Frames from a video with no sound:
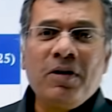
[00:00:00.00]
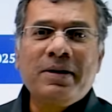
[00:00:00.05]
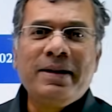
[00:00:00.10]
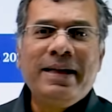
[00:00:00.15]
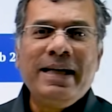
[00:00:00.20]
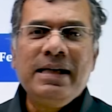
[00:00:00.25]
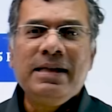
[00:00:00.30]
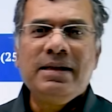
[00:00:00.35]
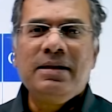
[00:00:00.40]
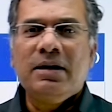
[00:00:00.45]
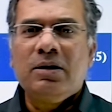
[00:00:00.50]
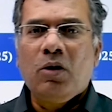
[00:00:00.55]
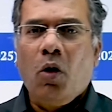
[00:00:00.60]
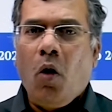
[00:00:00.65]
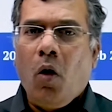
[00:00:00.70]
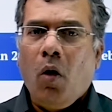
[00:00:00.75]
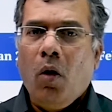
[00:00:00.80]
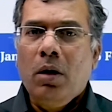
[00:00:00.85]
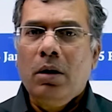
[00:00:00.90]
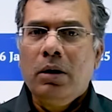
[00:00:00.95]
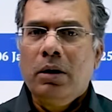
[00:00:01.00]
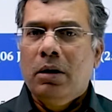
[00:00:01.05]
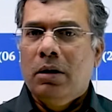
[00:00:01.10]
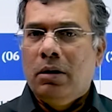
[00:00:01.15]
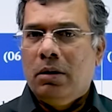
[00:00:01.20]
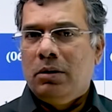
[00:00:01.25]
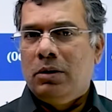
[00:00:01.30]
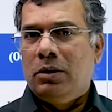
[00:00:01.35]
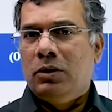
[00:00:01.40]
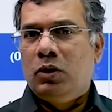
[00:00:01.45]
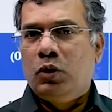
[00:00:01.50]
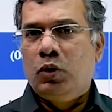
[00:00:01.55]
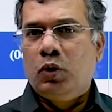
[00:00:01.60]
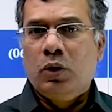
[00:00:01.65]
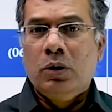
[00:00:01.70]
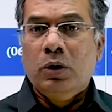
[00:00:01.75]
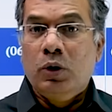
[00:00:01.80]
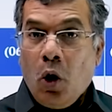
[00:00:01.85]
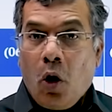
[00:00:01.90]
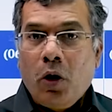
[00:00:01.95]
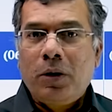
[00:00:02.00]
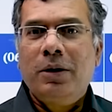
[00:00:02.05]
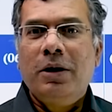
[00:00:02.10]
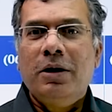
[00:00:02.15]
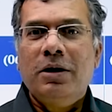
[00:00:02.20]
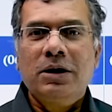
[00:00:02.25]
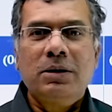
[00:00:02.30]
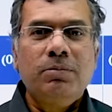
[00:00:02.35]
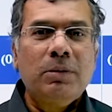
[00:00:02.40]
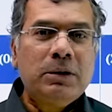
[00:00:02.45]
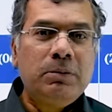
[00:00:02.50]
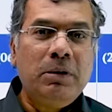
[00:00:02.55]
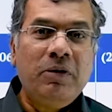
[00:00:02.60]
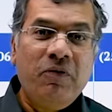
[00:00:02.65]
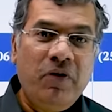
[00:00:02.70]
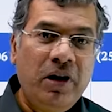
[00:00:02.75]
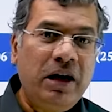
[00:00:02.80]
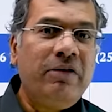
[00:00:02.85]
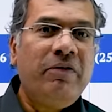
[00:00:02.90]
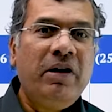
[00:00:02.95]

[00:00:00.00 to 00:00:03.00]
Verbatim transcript: the things that all doctors must be very,